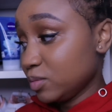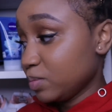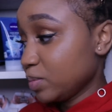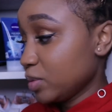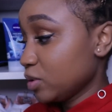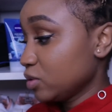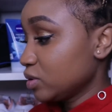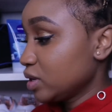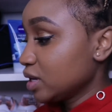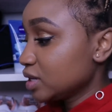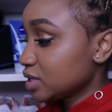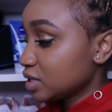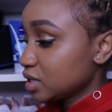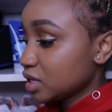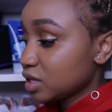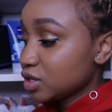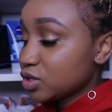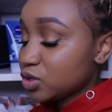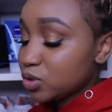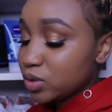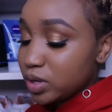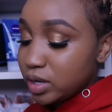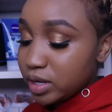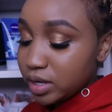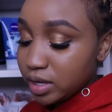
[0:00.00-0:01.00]
powders
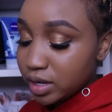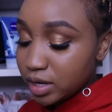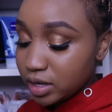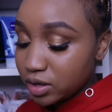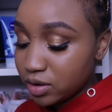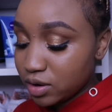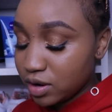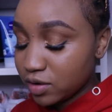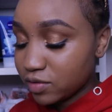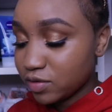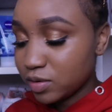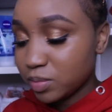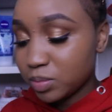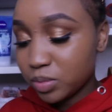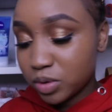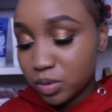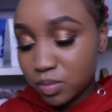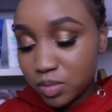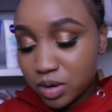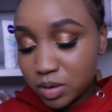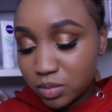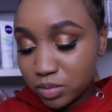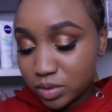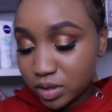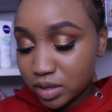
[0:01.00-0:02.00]
actually. I don't have a
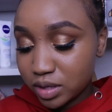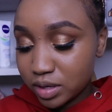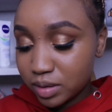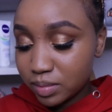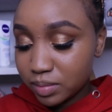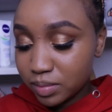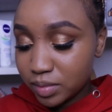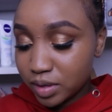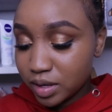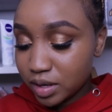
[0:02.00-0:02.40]
problem with them.